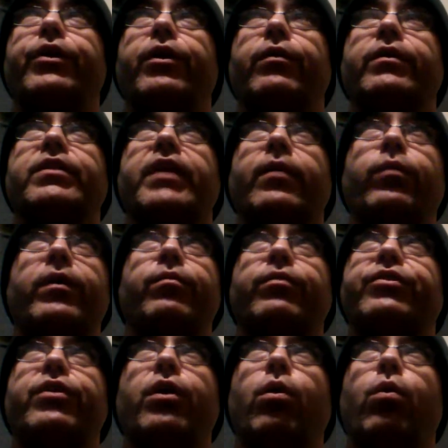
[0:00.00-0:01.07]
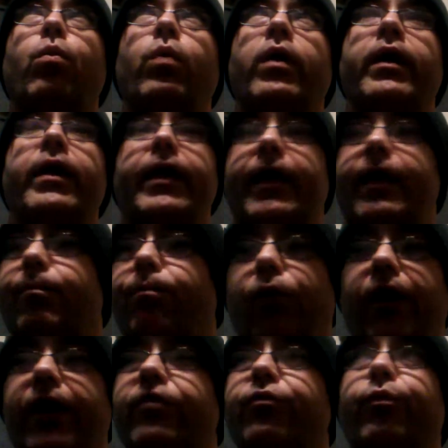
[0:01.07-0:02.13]
It's like we were so
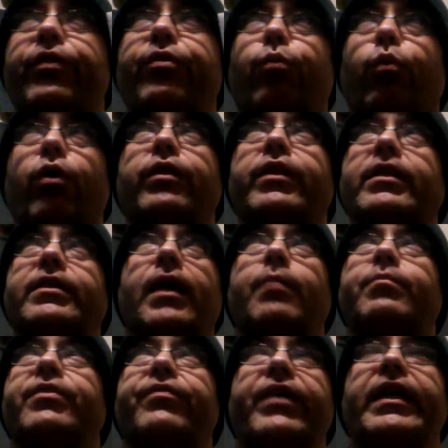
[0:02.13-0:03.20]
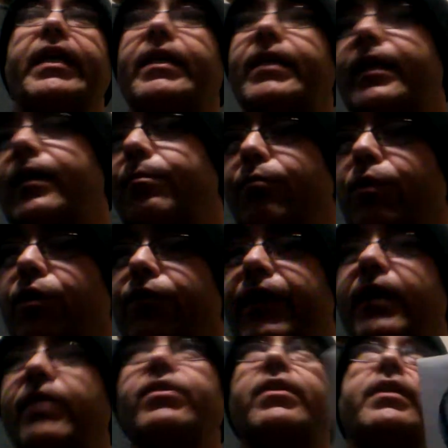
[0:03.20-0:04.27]
impressed with the work that Tom Savini did in
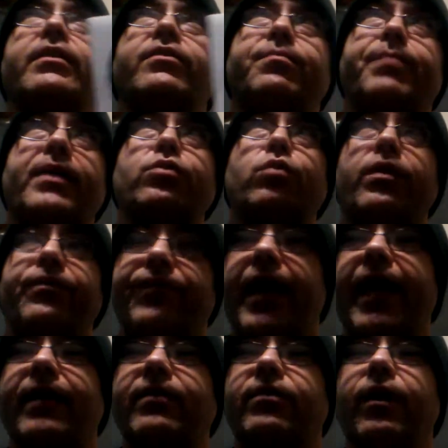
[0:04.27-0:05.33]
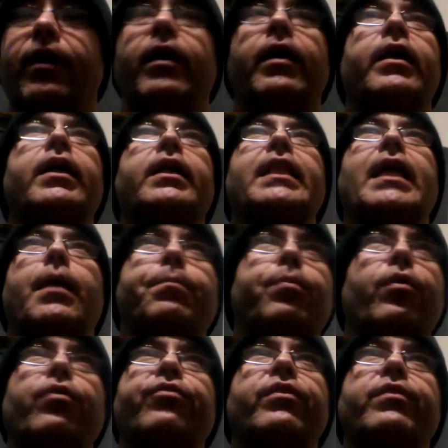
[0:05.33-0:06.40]
movies and his special effects that
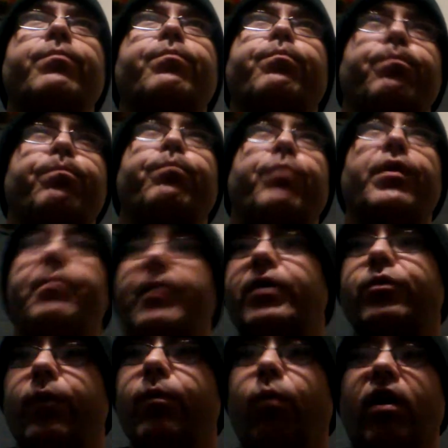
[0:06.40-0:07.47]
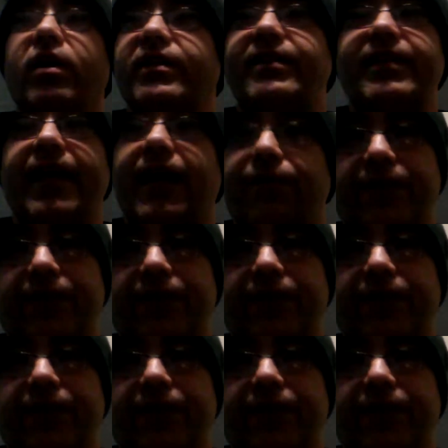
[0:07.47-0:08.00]
personally, pretty much, we wanted to see